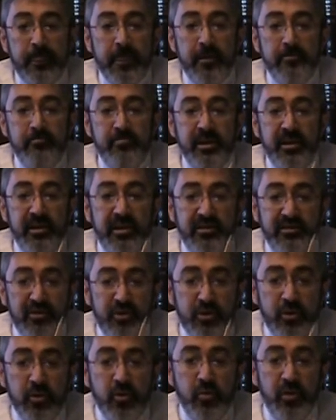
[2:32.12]
because
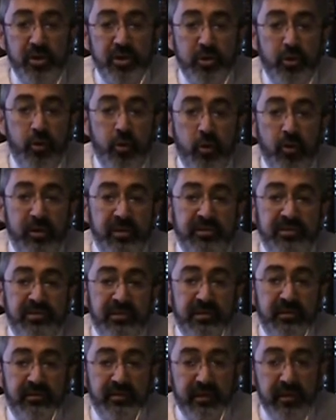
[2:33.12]
Jewish courts
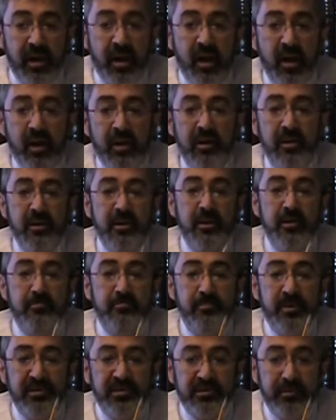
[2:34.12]
of law
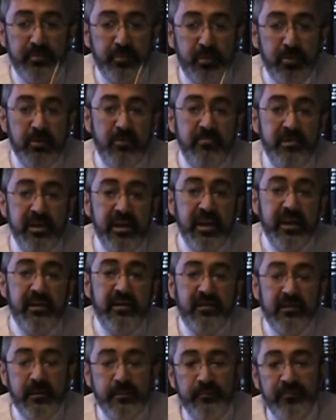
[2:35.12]
must
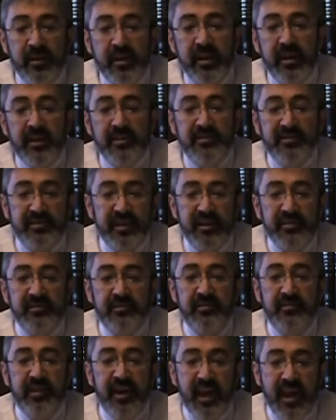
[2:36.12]
permeate a sense
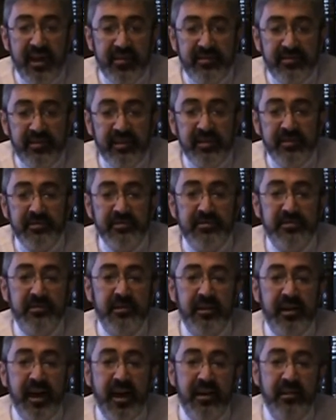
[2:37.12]
of ethics
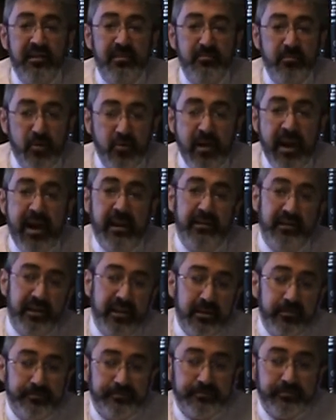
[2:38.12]
and
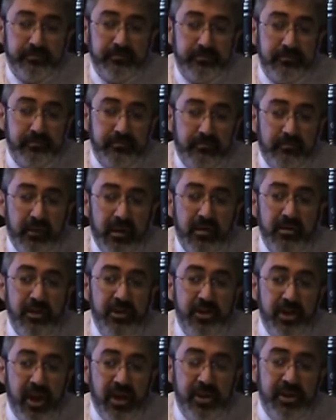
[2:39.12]
morality.
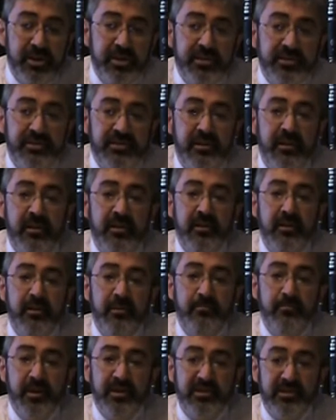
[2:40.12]
Judges
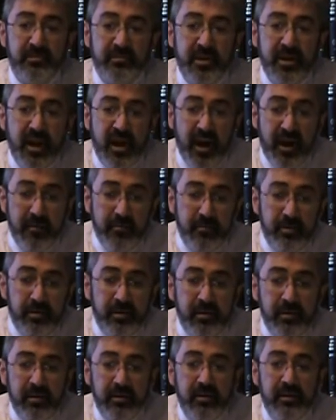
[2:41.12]
must be
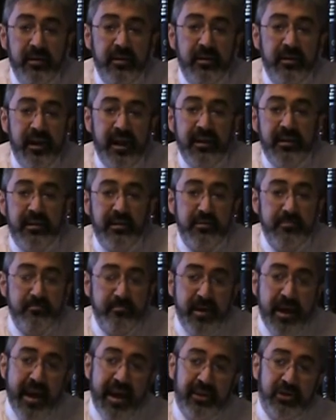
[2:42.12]
humble and
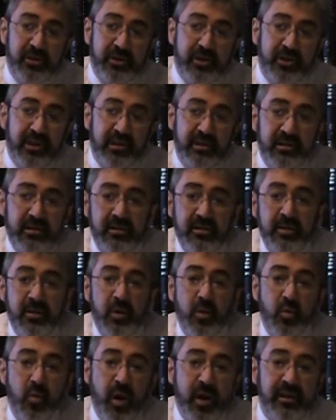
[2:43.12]
compassionate
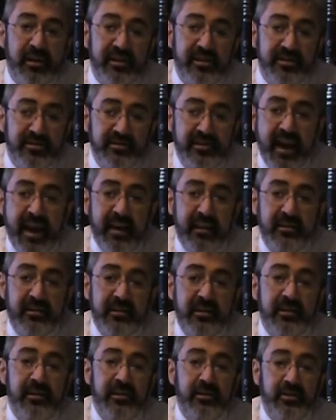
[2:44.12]
while
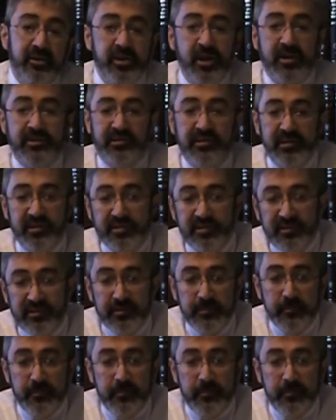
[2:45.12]
exacting justice.